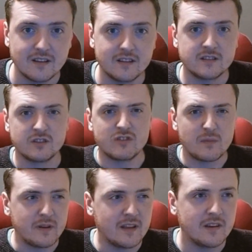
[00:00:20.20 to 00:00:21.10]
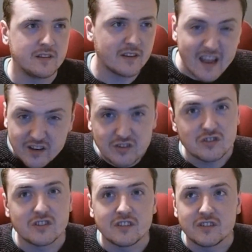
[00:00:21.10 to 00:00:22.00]
Decrepit,
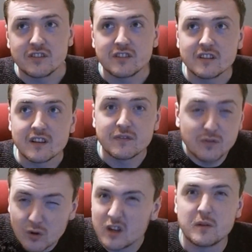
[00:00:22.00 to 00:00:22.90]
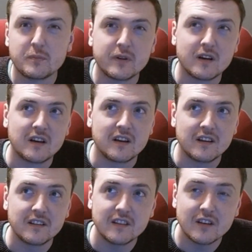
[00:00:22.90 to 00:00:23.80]
ancient, falling
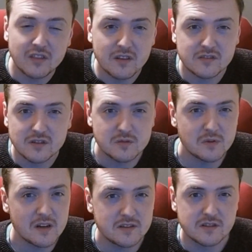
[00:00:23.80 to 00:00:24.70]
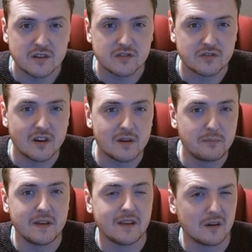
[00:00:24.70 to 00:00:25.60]
apart, other such words to describe
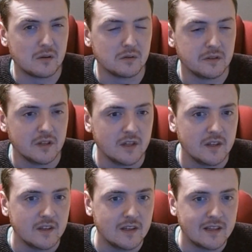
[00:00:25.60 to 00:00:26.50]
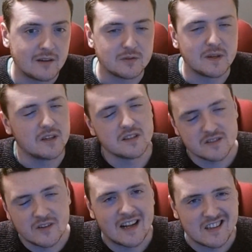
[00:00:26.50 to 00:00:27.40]
being old. Now 29
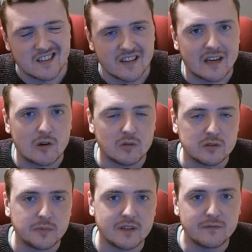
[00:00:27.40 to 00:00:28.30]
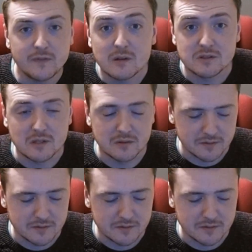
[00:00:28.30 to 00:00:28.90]
is not actually that old, but it feels old.